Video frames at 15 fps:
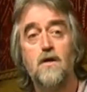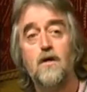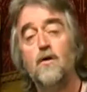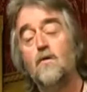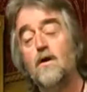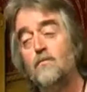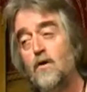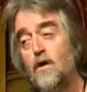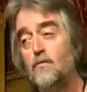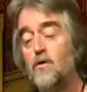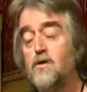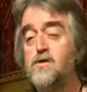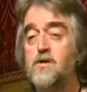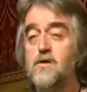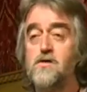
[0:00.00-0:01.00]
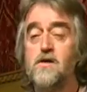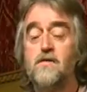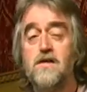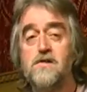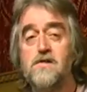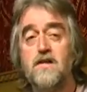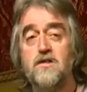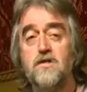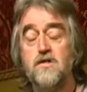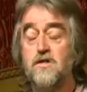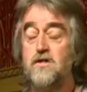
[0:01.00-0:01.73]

who won World War Two, so they said to,